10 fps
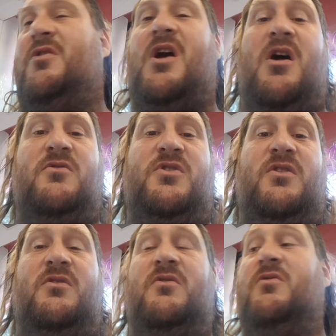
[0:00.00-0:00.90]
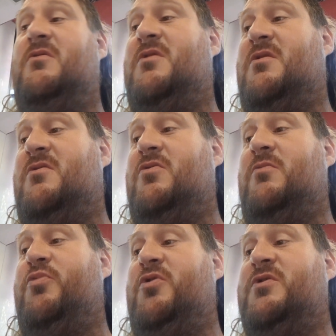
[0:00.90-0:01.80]
Carlton could
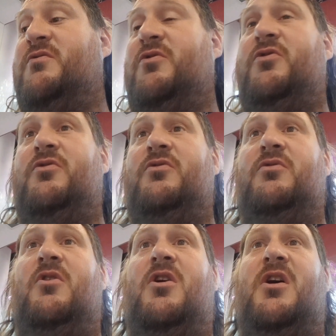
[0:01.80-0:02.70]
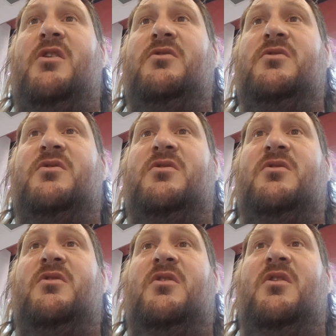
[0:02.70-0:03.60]
push through. Lions.
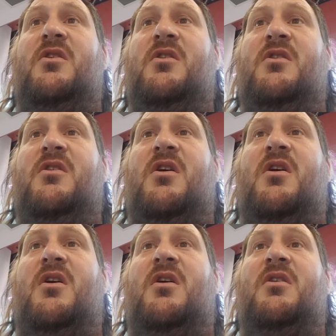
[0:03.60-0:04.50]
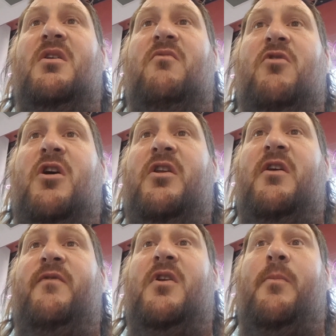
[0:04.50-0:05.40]
Ryan
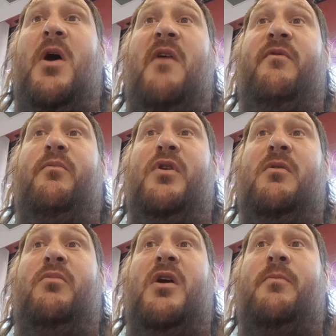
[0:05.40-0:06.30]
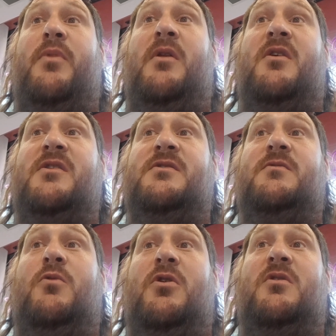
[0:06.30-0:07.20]
Hefford, apart from bringing back Ben
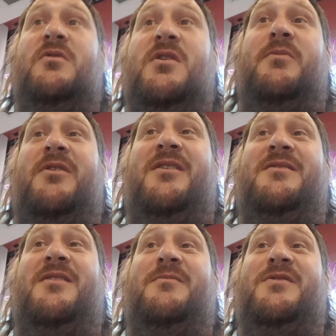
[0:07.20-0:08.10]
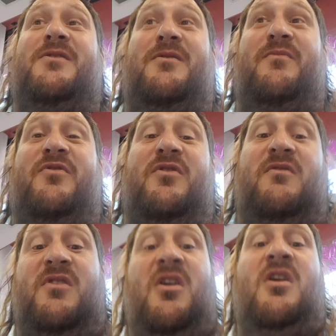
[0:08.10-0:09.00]
Cousins, what can WA teams do to improve?
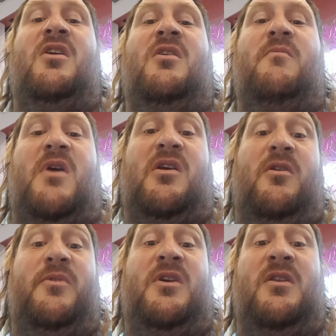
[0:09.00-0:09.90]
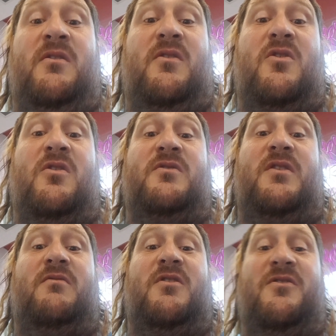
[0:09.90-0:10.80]
Mate, I'll be hitting the
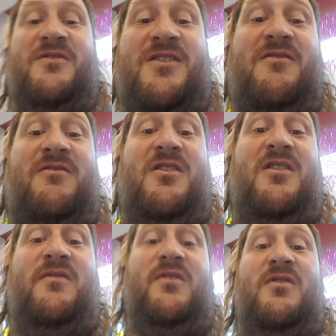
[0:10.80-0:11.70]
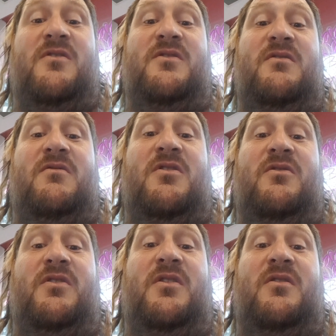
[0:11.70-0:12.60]
Conti rolls. I love a Conti
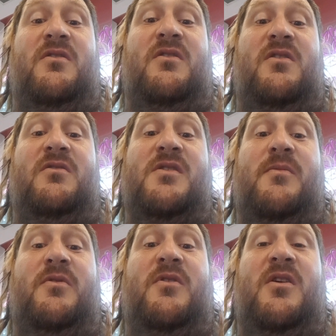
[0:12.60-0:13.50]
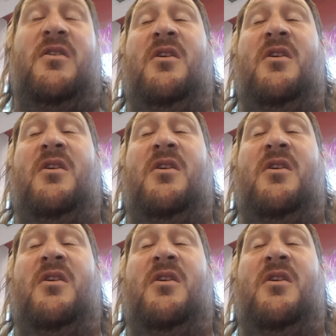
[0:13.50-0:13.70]
roll in WA.